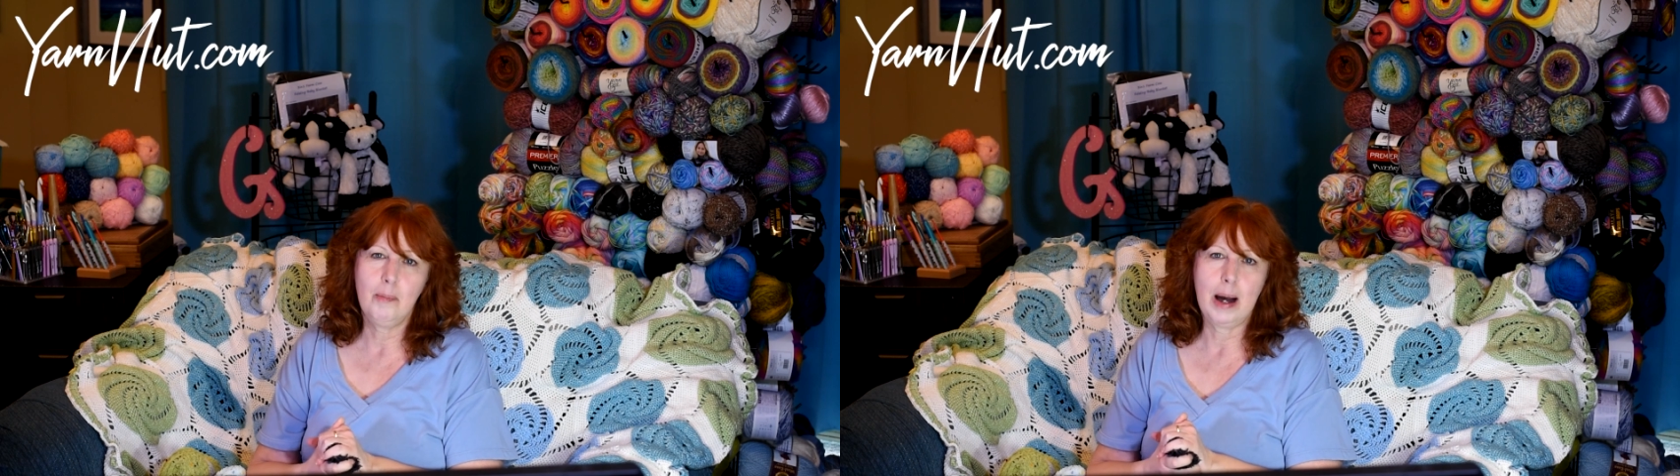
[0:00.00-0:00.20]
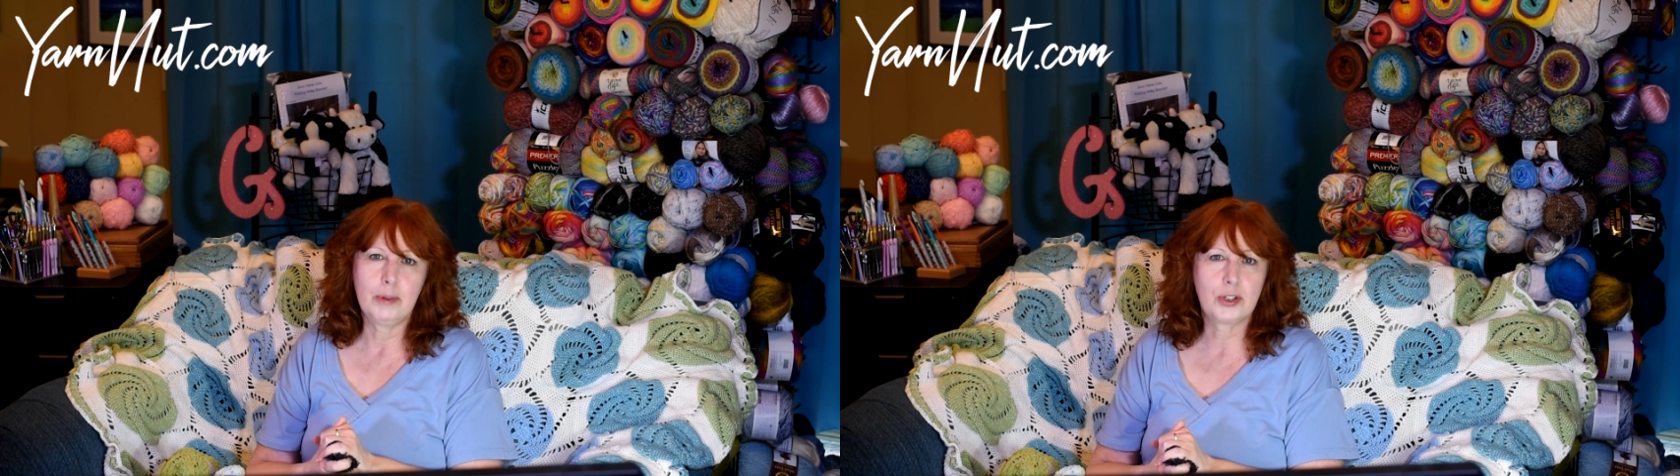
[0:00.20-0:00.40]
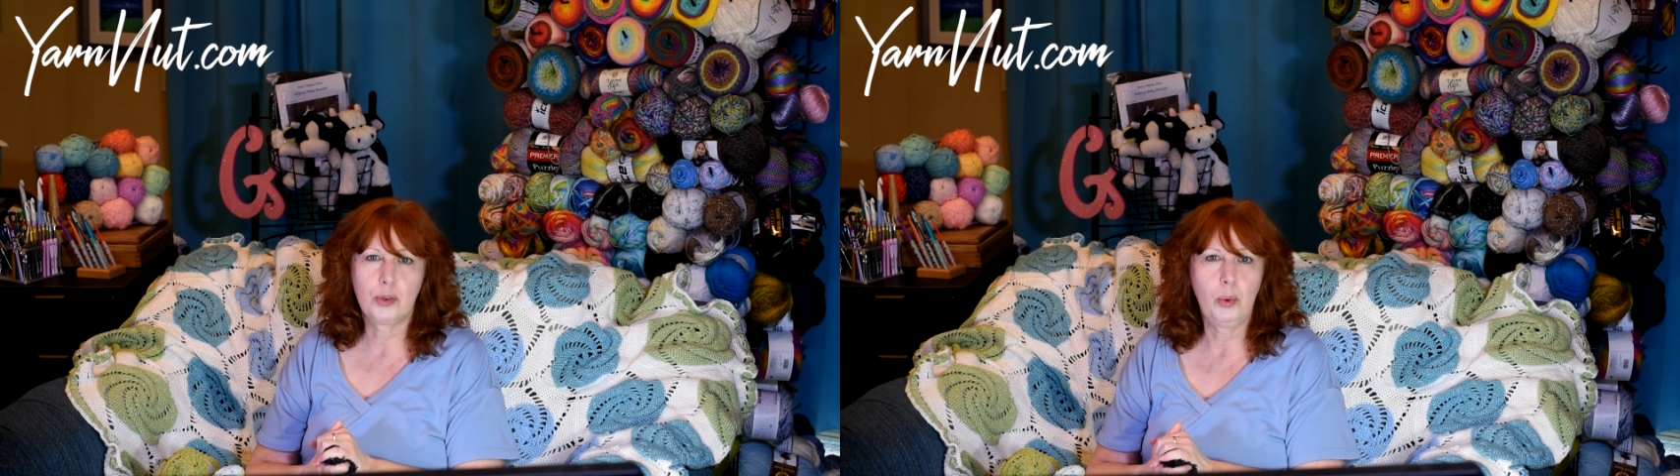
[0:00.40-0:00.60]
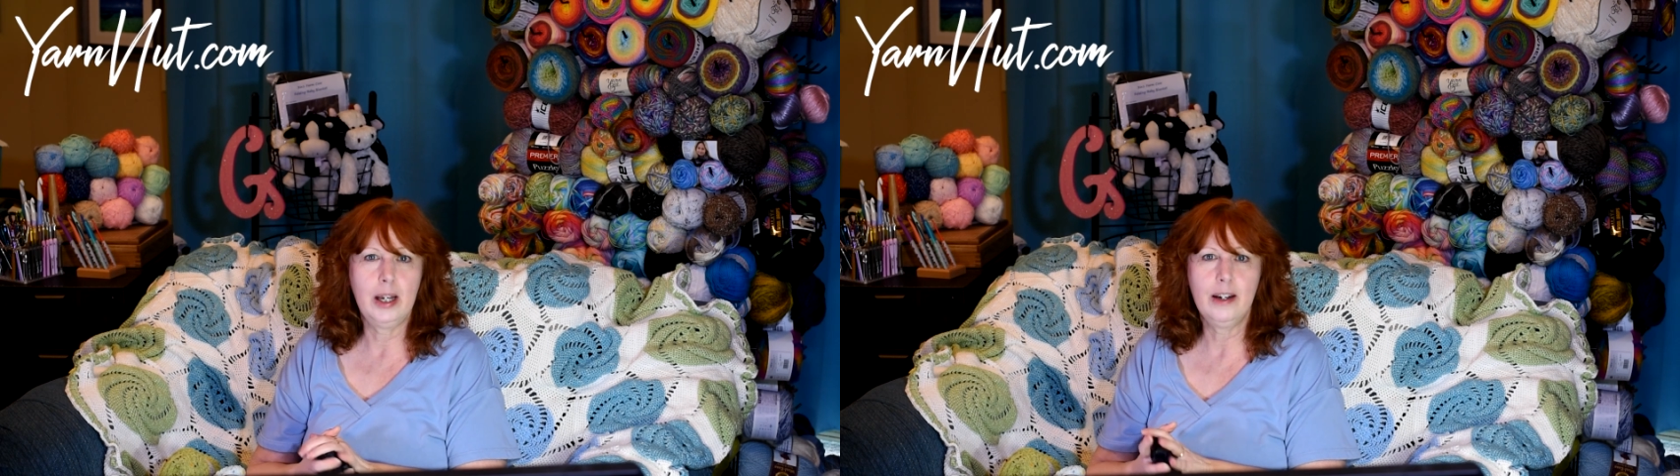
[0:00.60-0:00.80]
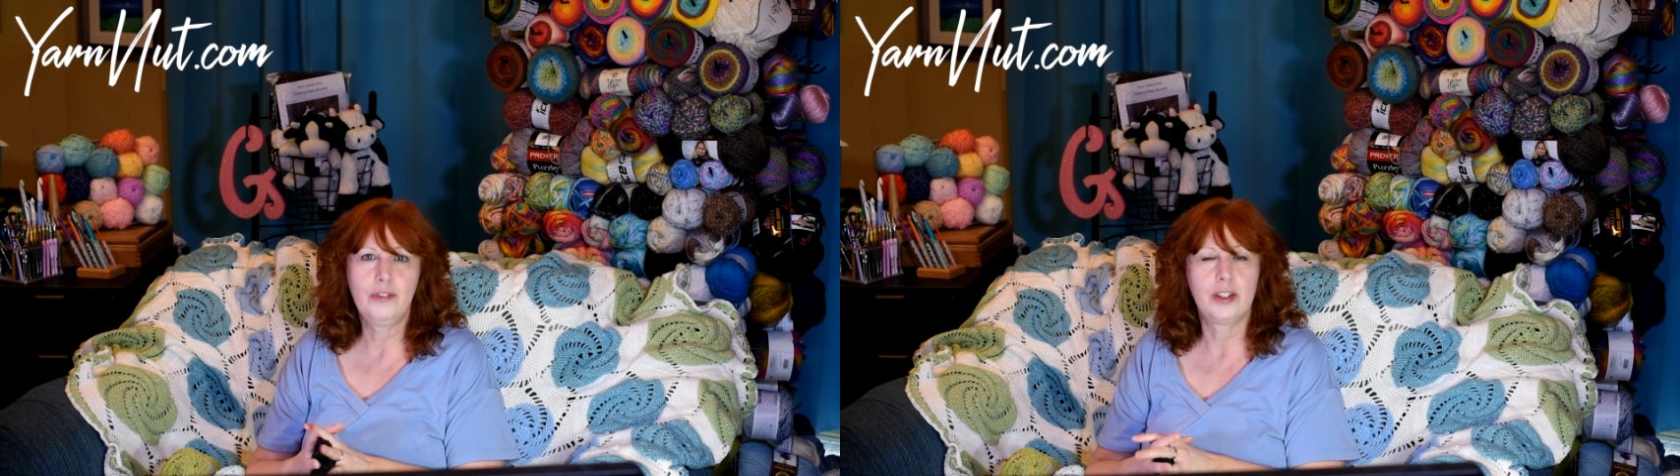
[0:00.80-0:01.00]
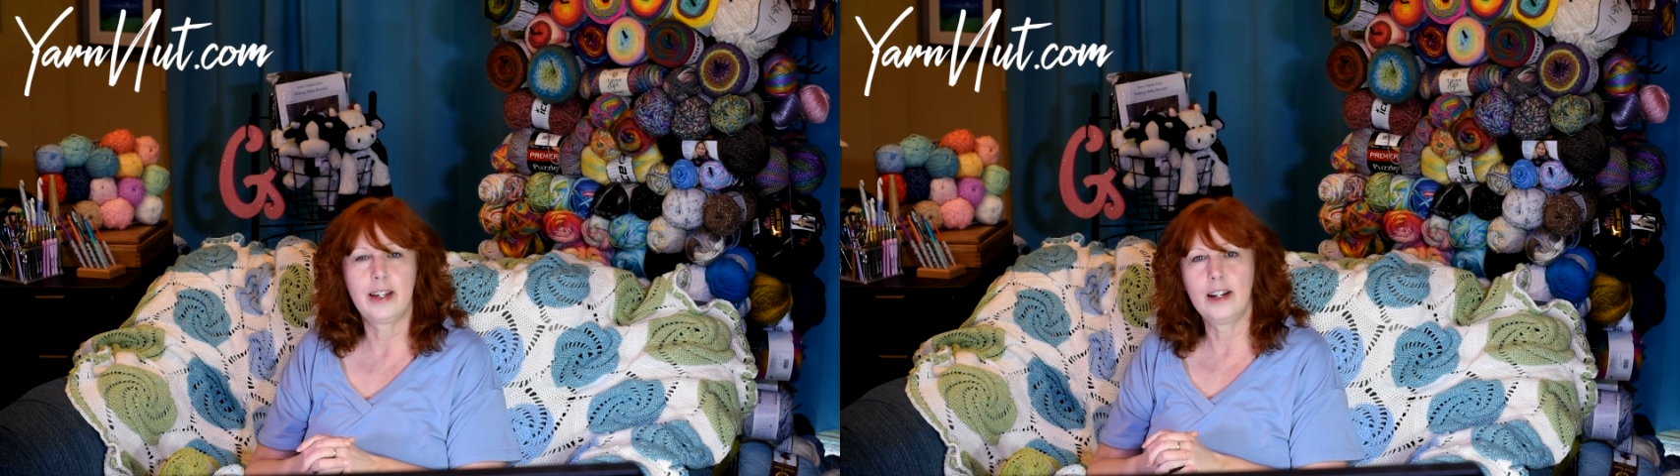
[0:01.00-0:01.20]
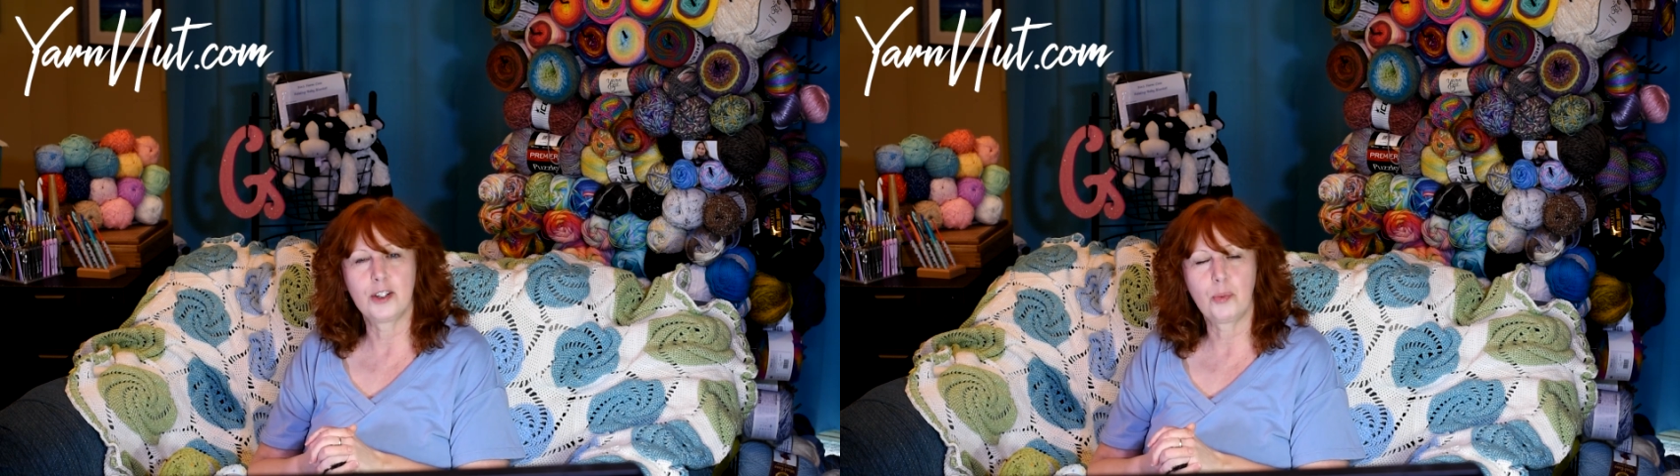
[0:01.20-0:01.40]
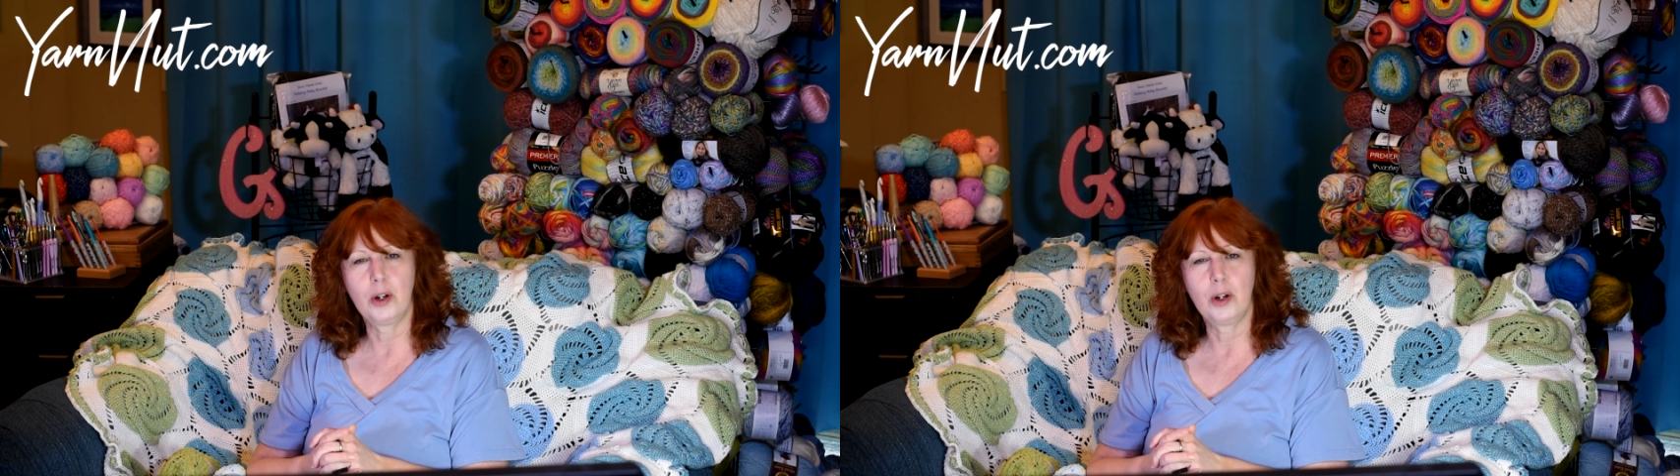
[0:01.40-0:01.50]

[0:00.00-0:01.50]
Mama Swift, Dana's